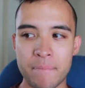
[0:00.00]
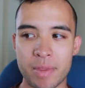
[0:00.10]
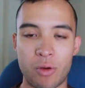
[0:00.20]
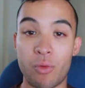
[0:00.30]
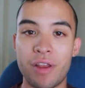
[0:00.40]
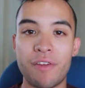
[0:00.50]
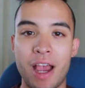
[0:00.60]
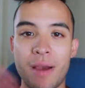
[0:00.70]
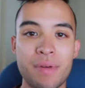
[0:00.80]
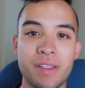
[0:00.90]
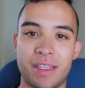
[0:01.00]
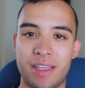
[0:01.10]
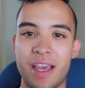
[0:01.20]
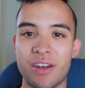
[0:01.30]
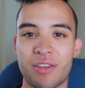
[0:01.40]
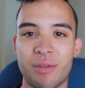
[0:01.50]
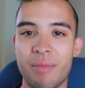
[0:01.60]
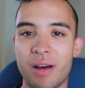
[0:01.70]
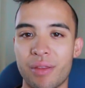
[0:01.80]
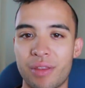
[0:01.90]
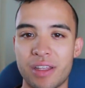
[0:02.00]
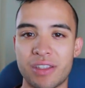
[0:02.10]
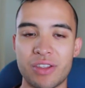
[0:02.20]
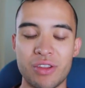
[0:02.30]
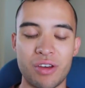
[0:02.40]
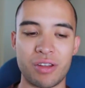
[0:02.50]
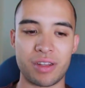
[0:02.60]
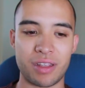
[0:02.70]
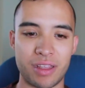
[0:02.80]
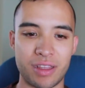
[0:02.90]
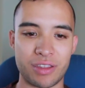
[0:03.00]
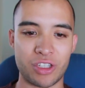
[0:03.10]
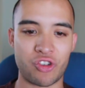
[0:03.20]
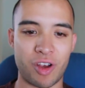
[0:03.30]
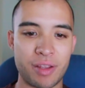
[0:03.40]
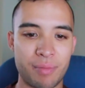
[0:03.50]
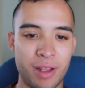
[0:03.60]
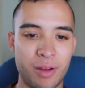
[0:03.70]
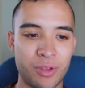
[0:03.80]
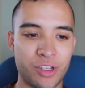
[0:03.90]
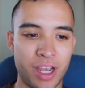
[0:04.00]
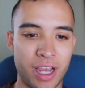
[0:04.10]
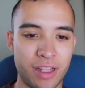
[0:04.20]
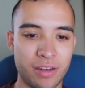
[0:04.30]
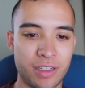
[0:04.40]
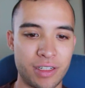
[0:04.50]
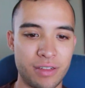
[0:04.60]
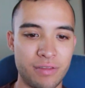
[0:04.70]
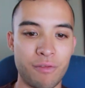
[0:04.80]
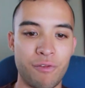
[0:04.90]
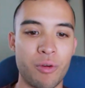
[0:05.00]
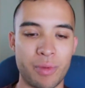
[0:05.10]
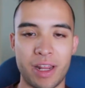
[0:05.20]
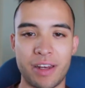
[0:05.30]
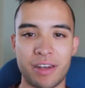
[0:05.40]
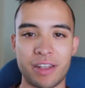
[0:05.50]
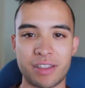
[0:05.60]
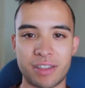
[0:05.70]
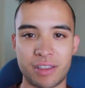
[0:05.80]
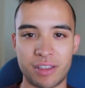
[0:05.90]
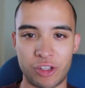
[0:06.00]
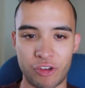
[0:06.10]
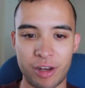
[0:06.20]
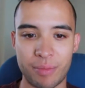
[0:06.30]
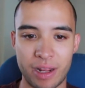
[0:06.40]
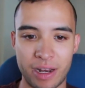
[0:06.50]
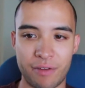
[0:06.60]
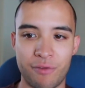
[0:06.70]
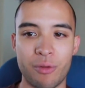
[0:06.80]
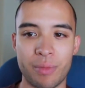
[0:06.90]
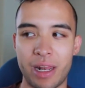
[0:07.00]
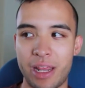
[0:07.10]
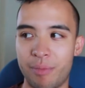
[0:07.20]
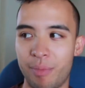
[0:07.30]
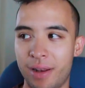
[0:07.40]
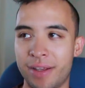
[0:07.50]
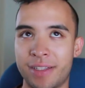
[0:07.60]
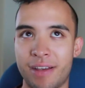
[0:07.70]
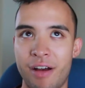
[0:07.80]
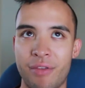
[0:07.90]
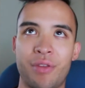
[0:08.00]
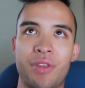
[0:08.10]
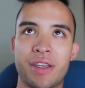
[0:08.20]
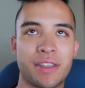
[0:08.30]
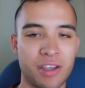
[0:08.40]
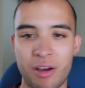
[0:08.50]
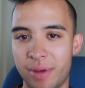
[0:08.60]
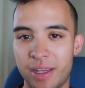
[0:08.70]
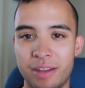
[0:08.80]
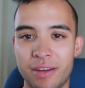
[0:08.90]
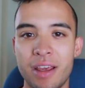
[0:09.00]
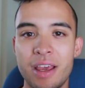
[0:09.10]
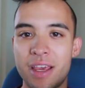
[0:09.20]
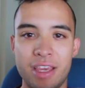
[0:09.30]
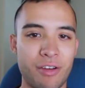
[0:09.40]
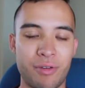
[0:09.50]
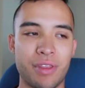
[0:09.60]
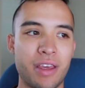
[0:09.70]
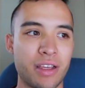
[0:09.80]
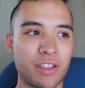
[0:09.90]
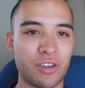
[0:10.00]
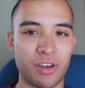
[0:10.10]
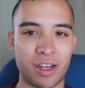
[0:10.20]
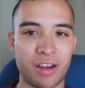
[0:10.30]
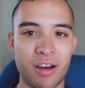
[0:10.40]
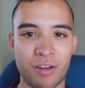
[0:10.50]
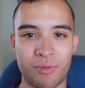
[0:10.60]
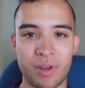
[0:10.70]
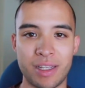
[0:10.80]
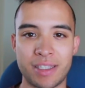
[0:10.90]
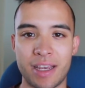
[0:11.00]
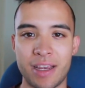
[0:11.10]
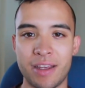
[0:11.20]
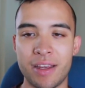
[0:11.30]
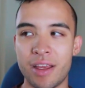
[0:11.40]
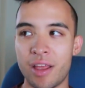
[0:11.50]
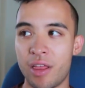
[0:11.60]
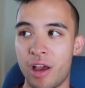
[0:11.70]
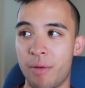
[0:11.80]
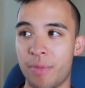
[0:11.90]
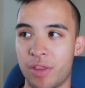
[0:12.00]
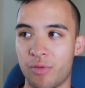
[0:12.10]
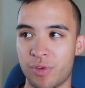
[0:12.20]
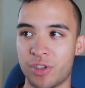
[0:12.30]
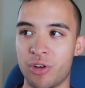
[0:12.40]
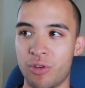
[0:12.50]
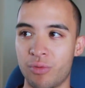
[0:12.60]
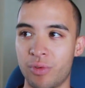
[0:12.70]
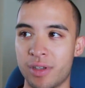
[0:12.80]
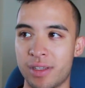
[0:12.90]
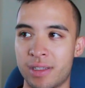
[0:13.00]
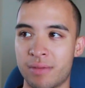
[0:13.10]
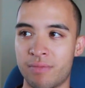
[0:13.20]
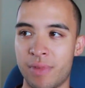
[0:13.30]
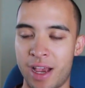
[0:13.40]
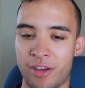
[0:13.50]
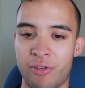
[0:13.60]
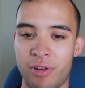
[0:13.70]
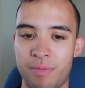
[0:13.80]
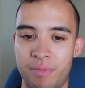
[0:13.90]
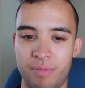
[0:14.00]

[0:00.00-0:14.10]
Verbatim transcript: like whatever happens at the end of the month it's not the trading plan which I had formulated it's the trading plan I had formulated plus other things coming in here and there so I can't really say um, that the result was accurate